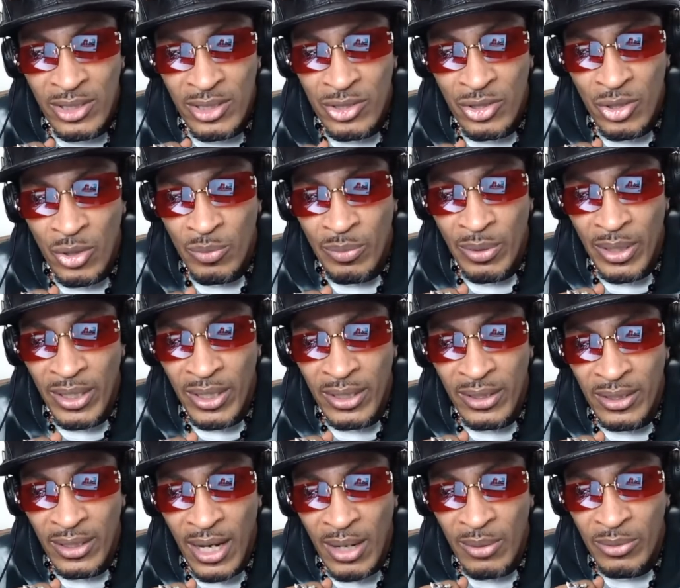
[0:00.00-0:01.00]
the Joe
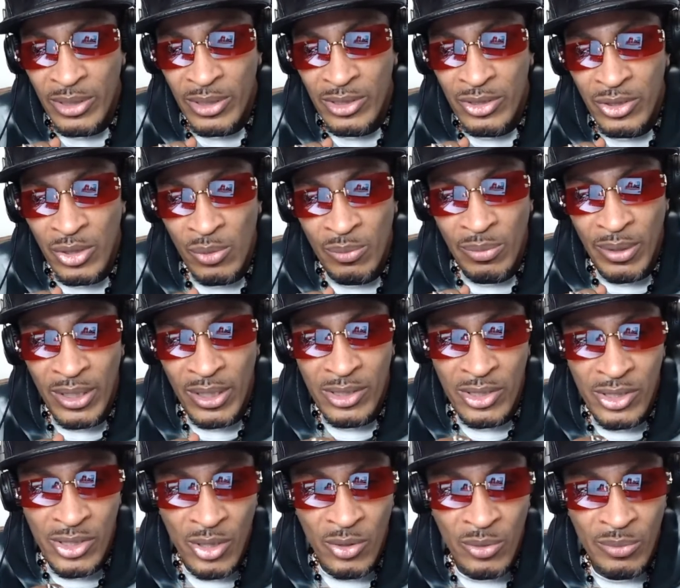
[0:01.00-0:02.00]
Button. How would the Joe Button
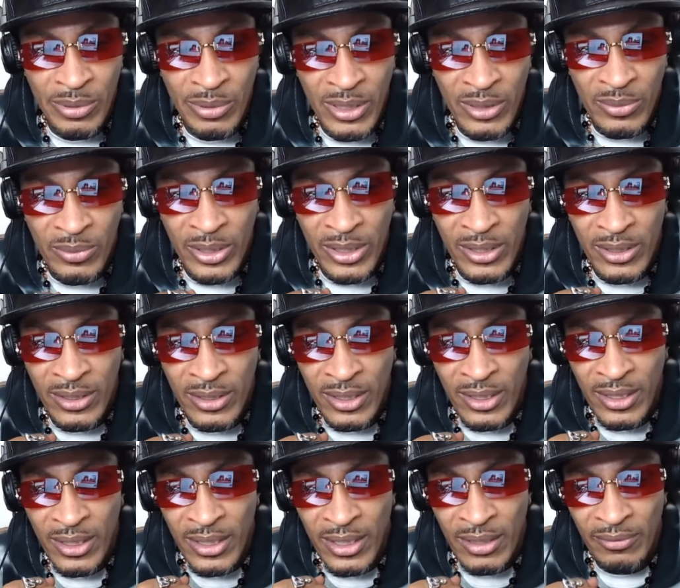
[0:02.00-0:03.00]
show be with
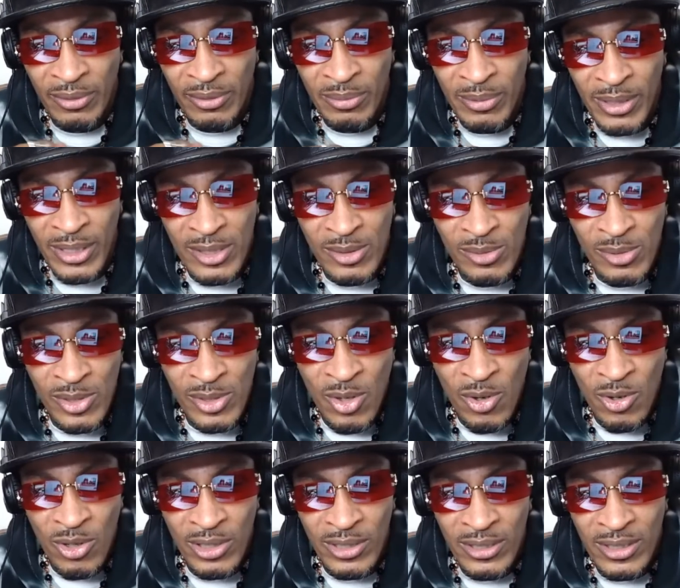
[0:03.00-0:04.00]
if them niggas was
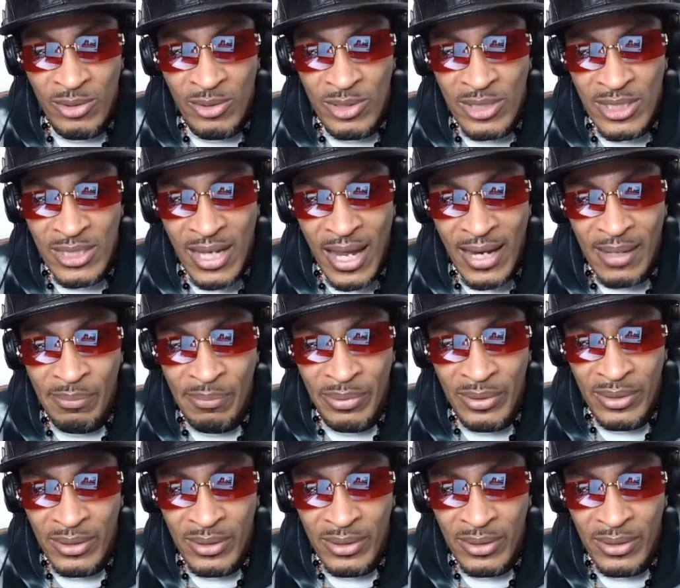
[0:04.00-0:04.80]
calling on Skype?